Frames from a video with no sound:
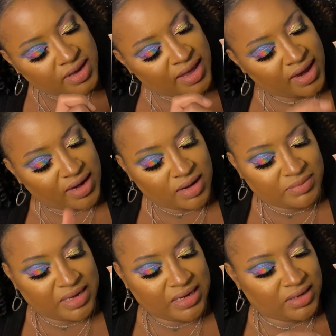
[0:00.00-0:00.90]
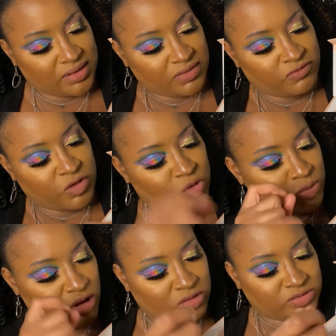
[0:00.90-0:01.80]
and I'm getting the
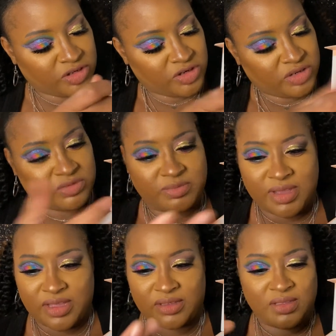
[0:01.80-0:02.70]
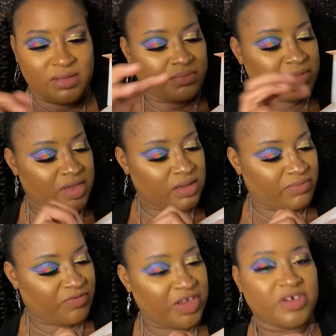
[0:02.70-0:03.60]
foam all dirty with my makeup
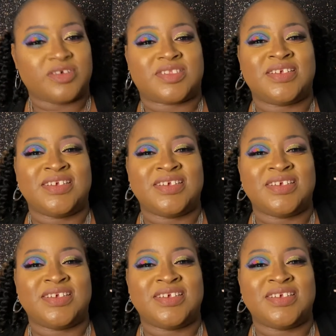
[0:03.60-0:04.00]
fingers.